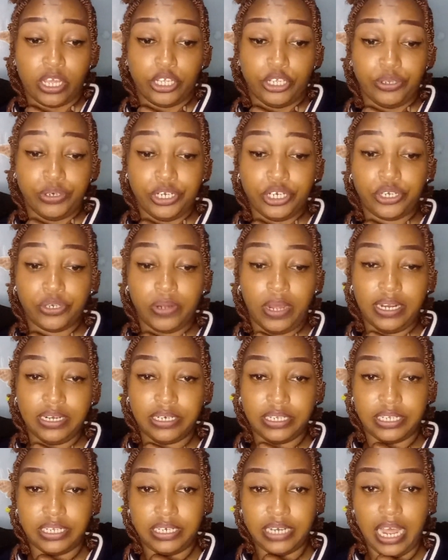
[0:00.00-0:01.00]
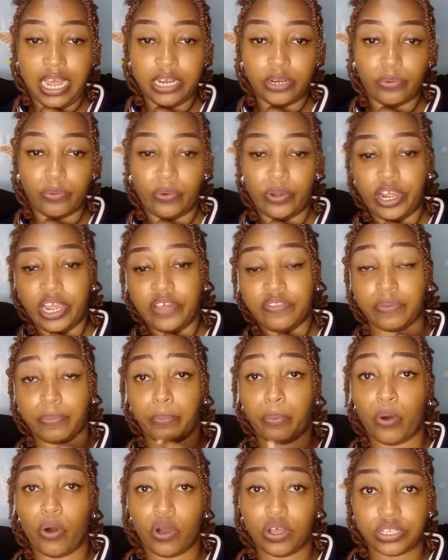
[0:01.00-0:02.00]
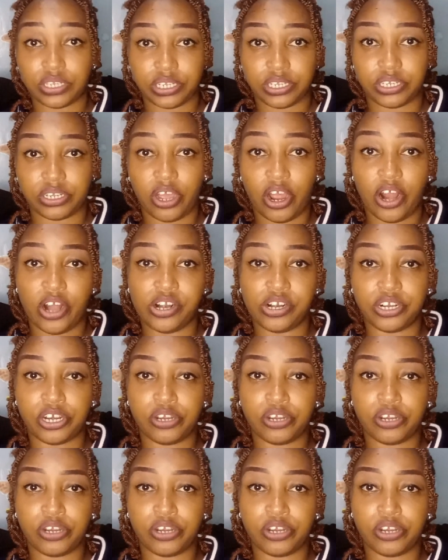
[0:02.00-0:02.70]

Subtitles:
You need to understand where the pauses are.